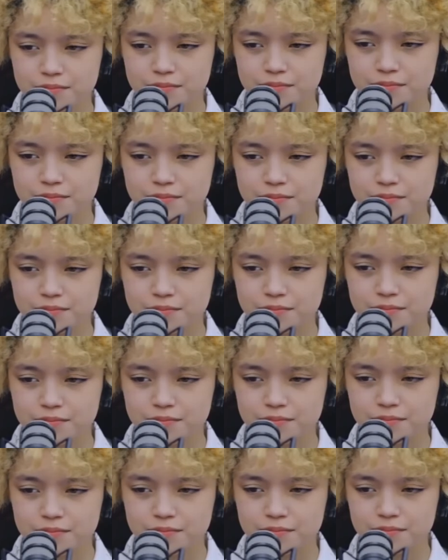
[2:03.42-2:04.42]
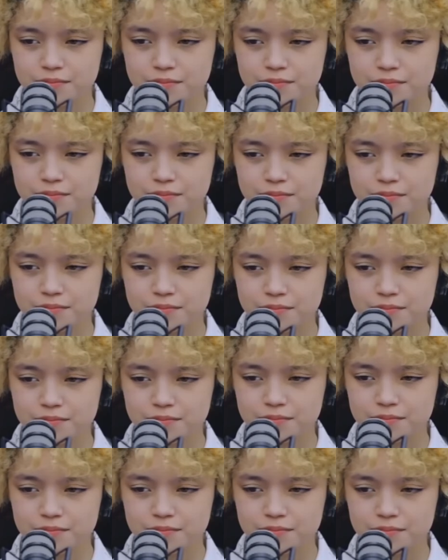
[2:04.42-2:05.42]

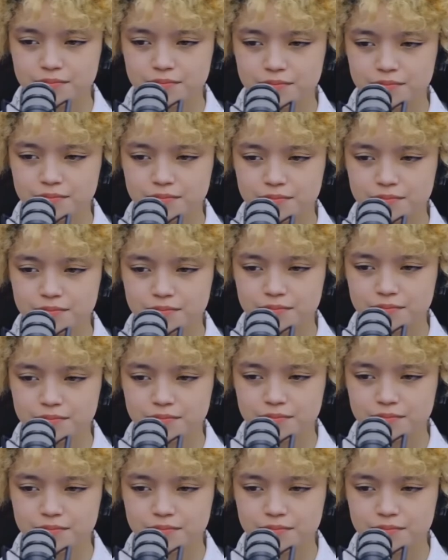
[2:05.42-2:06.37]
(not speaking)